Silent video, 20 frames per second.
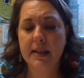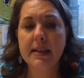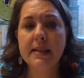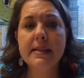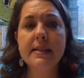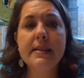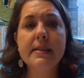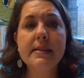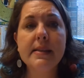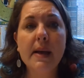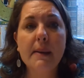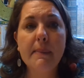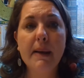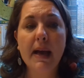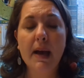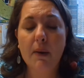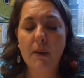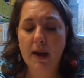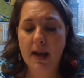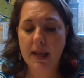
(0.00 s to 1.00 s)

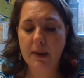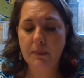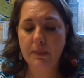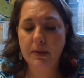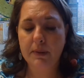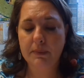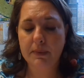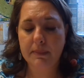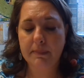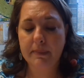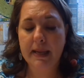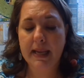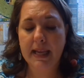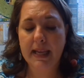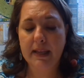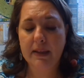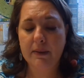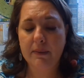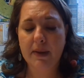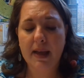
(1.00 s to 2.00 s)
"Somehow I will repay
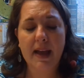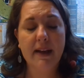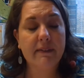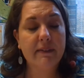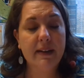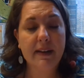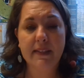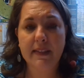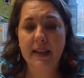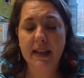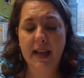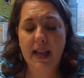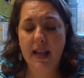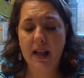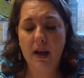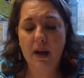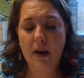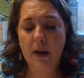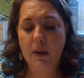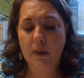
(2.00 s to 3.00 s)
you everything I
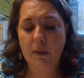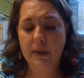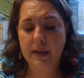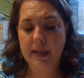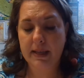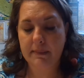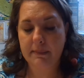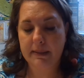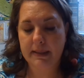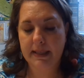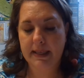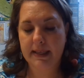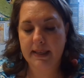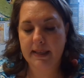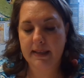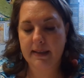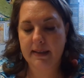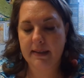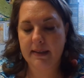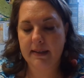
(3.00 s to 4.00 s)
owe," he
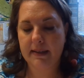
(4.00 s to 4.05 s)
pleaded.